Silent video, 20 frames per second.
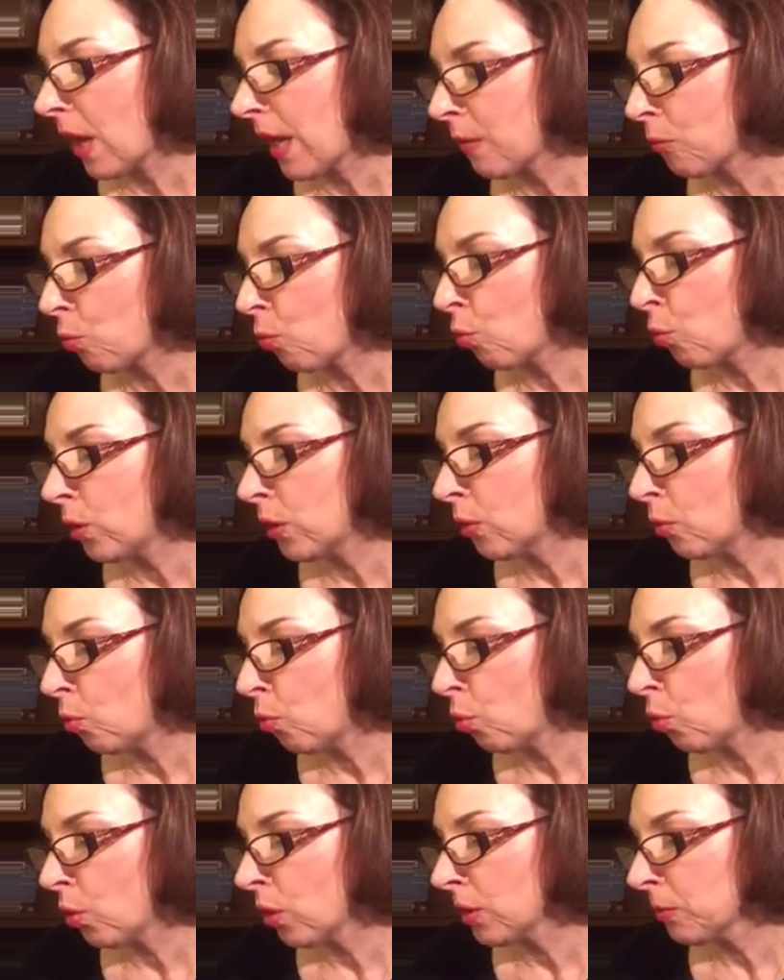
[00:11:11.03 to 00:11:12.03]
and will
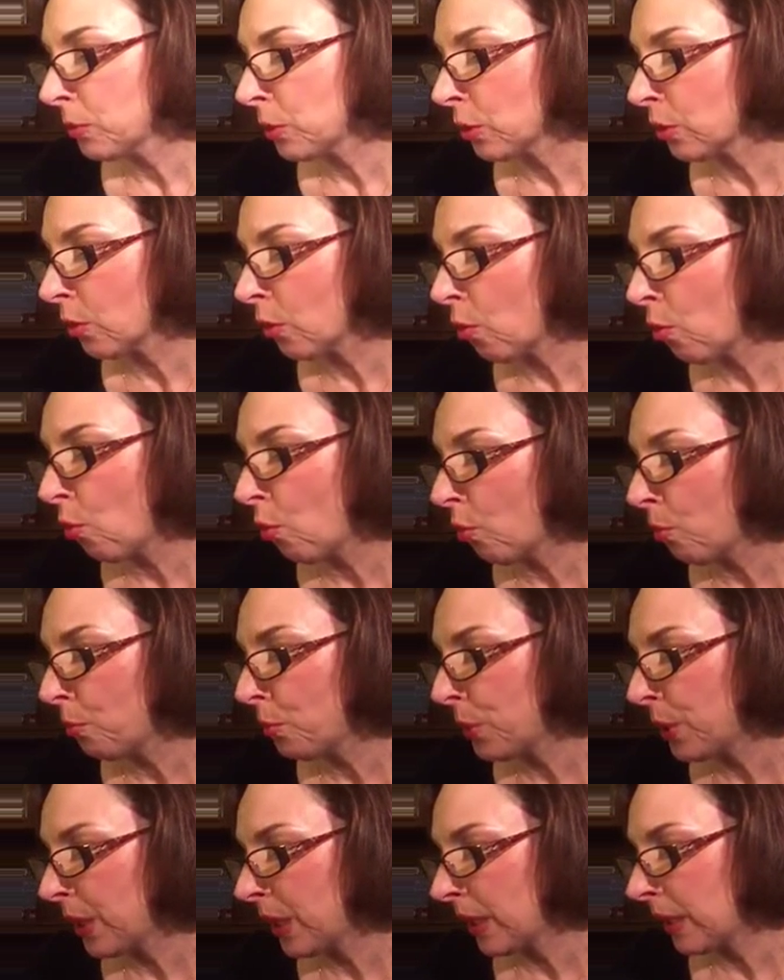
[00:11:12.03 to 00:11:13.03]
warm your whole
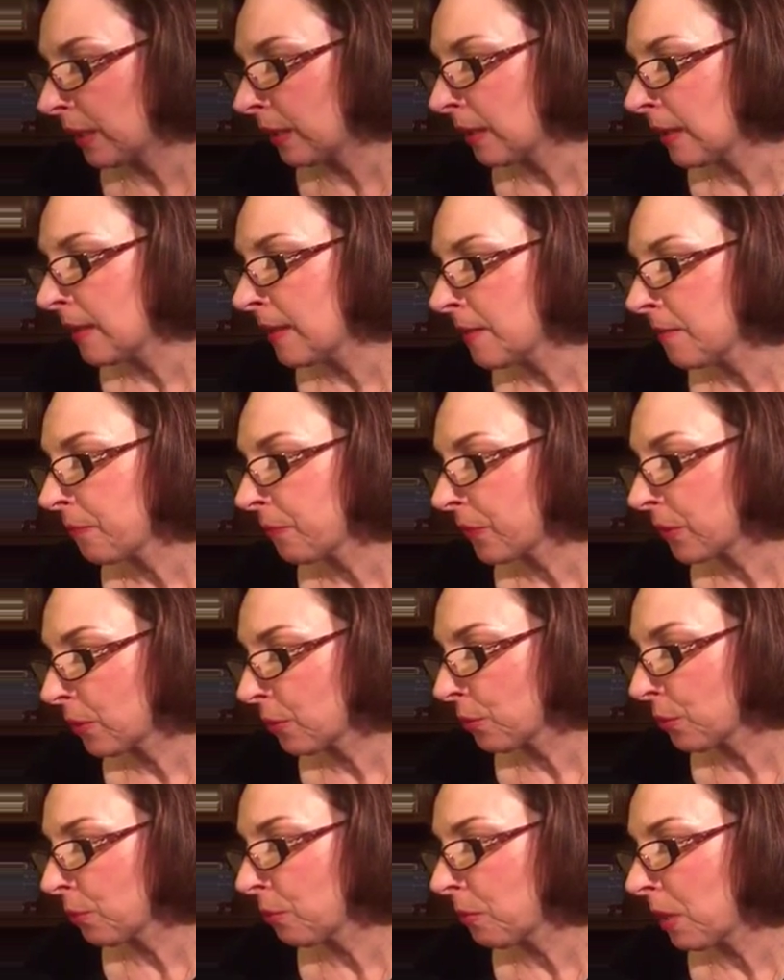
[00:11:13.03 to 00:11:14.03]
being
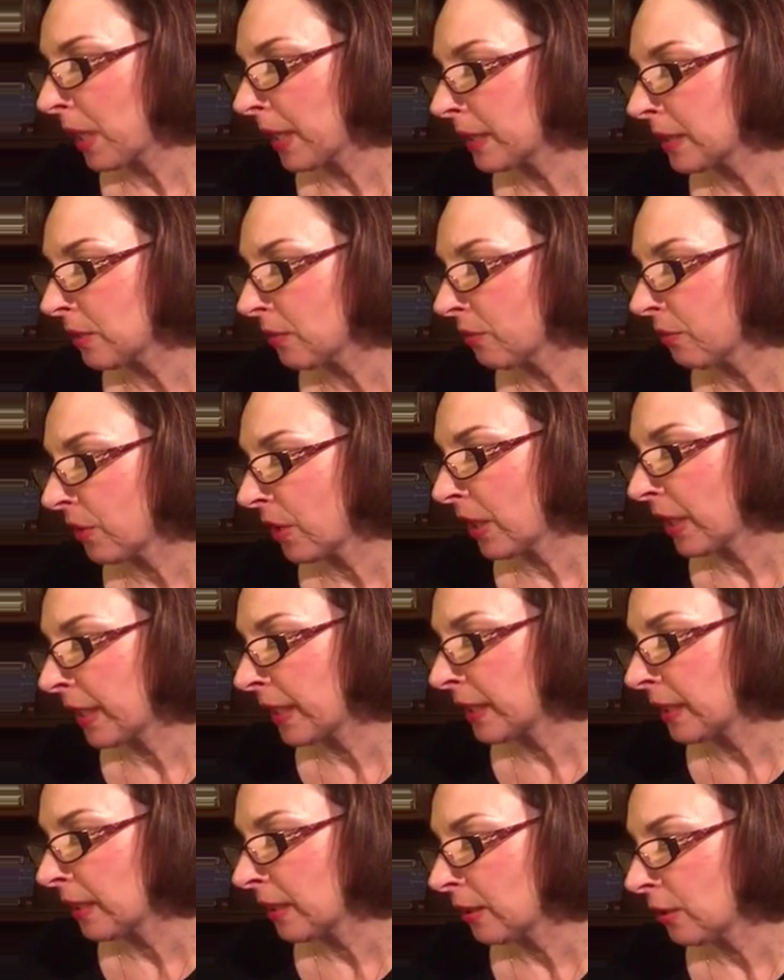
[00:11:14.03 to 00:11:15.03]
through my
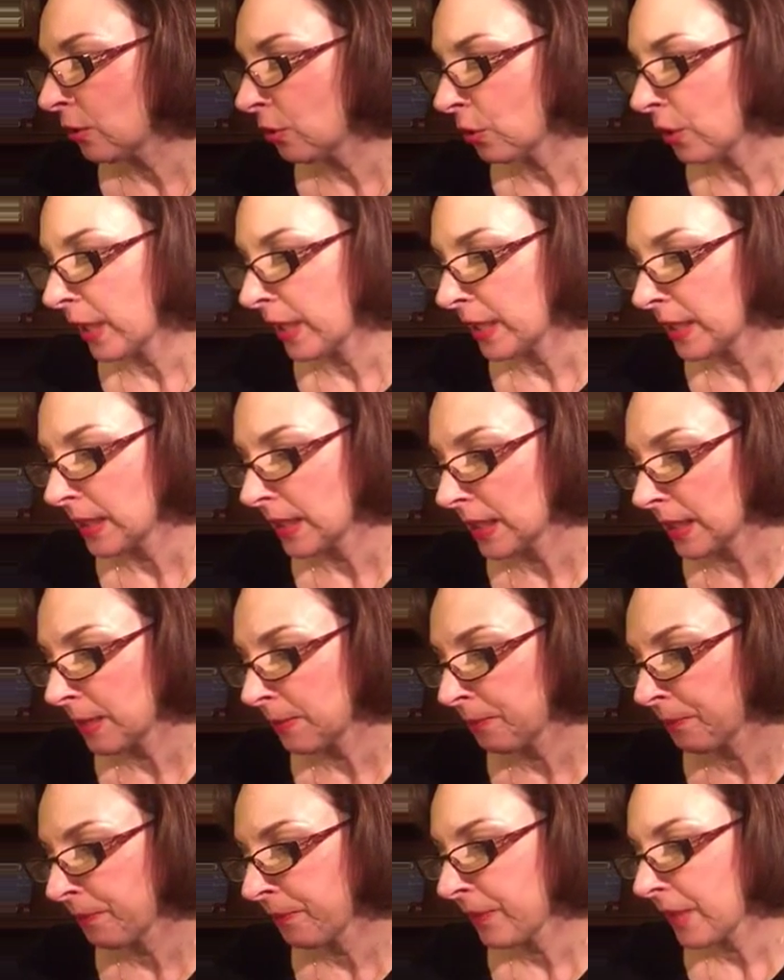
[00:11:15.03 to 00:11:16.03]
divine grace.
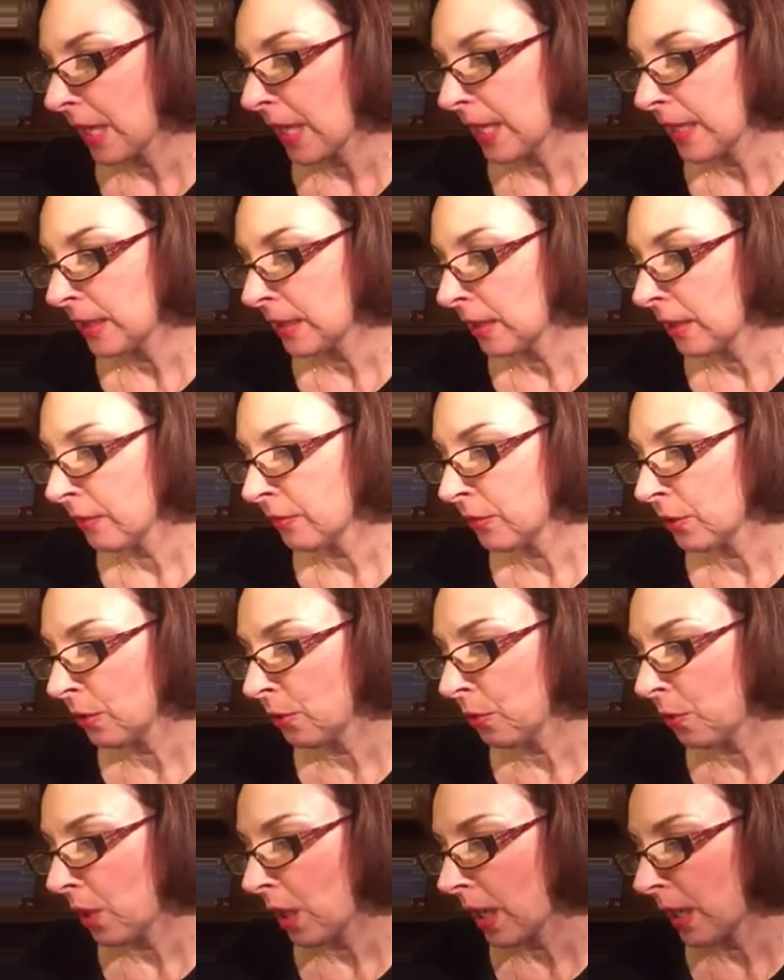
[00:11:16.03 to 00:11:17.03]
I love
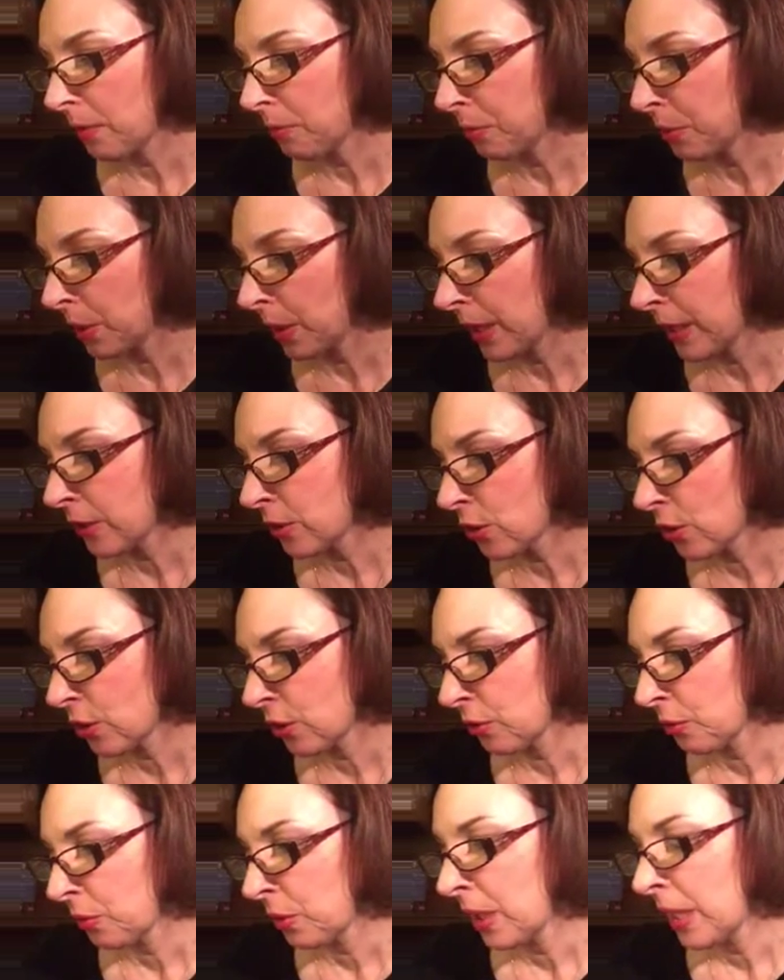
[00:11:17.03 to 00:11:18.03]
you. I bless
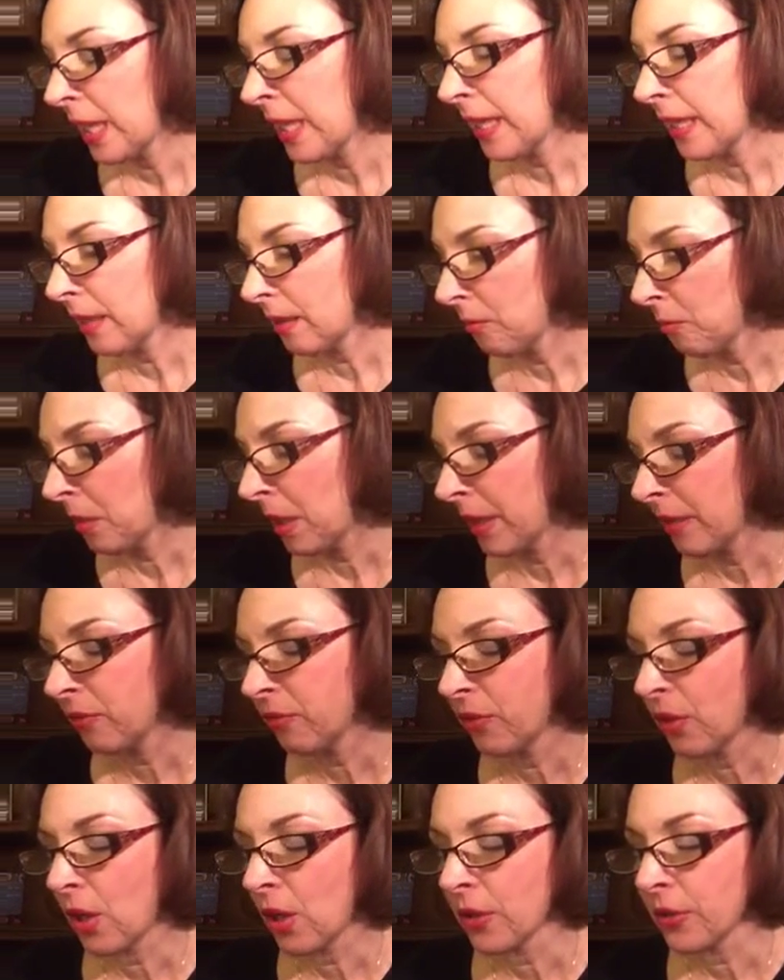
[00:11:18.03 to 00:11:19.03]
you in my
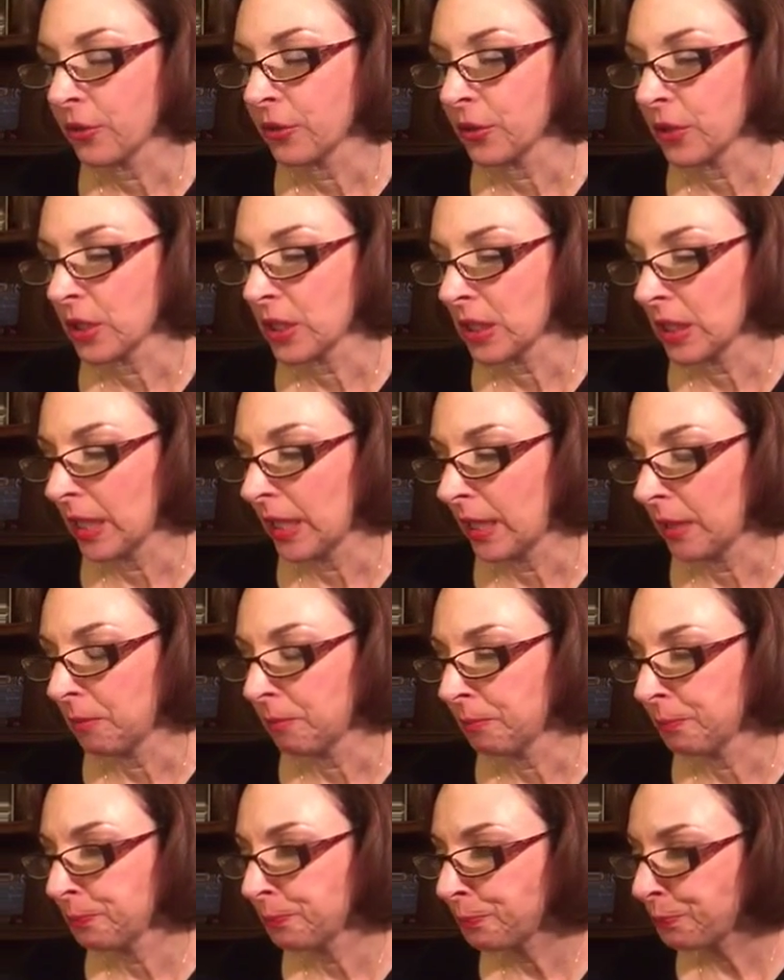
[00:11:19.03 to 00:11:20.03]
Father's name.
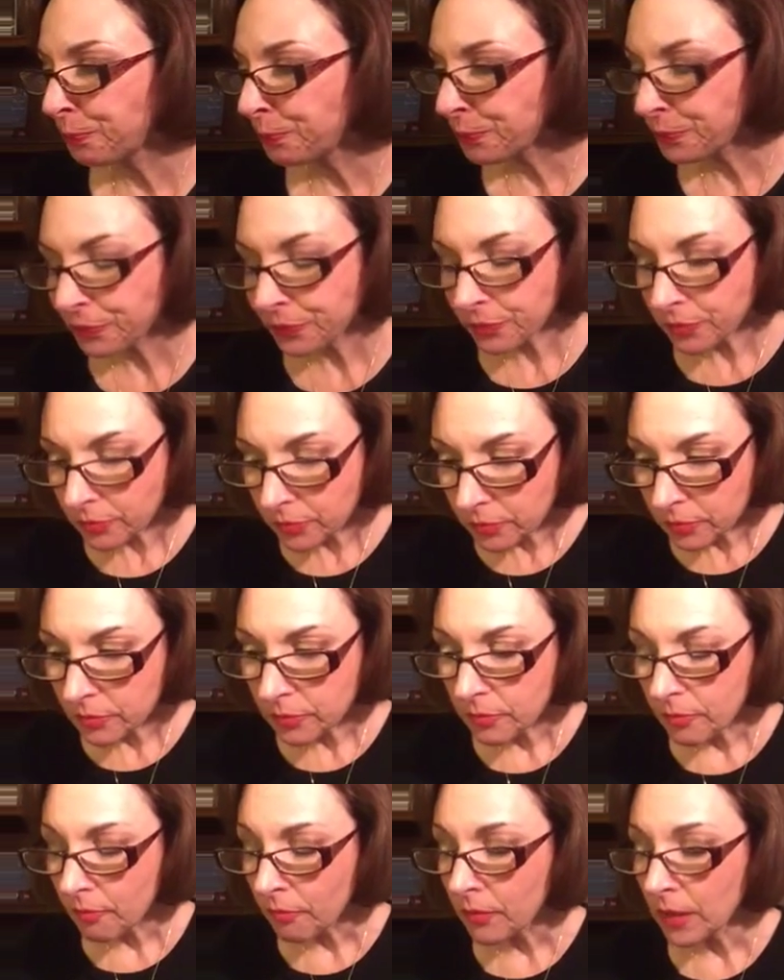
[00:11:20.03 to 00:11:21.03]

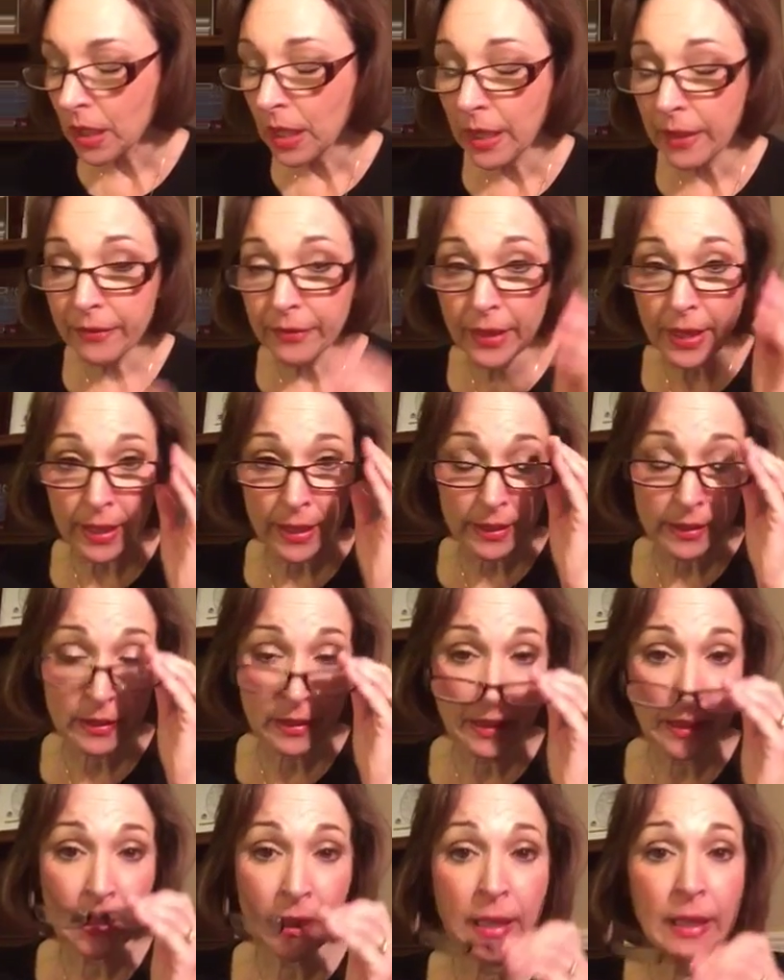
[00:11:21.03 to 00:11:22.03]
And that
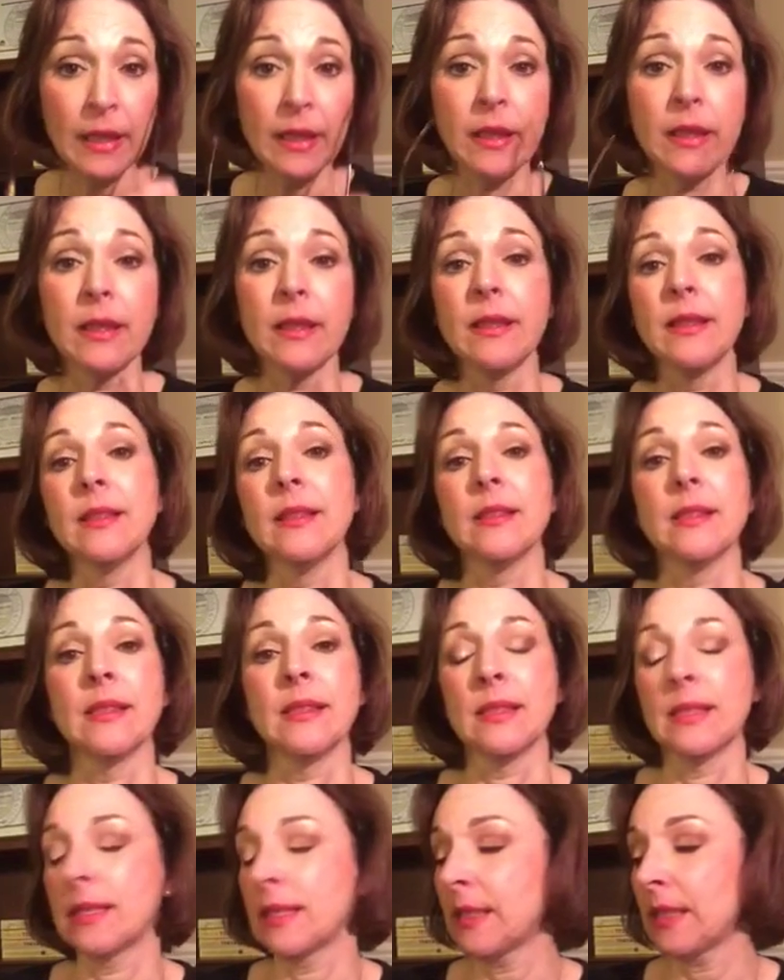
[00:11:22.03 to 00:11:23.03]

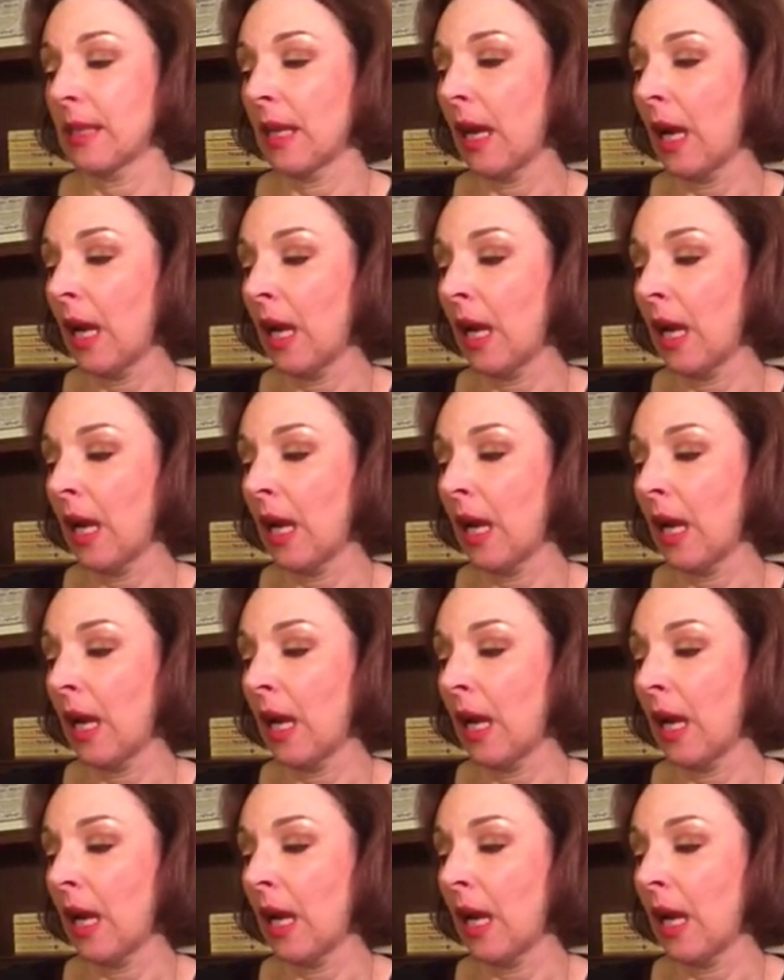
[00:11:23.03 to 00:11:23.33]
is